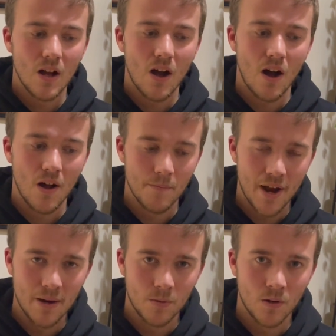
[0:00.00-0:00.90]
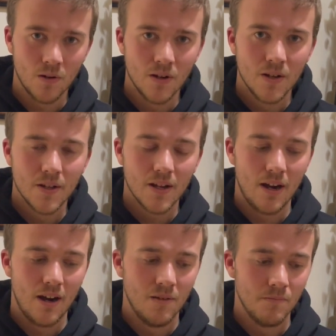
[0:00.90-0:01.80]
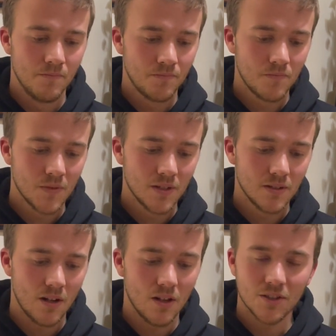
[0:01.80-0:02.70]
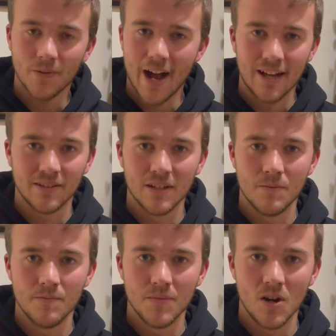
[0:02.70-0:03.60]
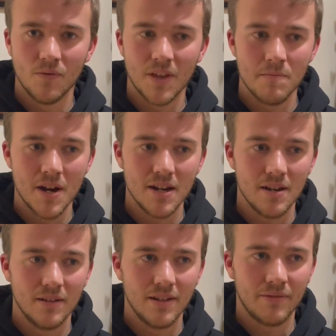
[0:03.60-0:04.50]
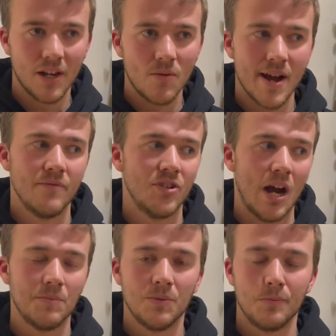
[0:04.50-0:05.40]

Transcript: on paper. I'll also ask them, if they don't have job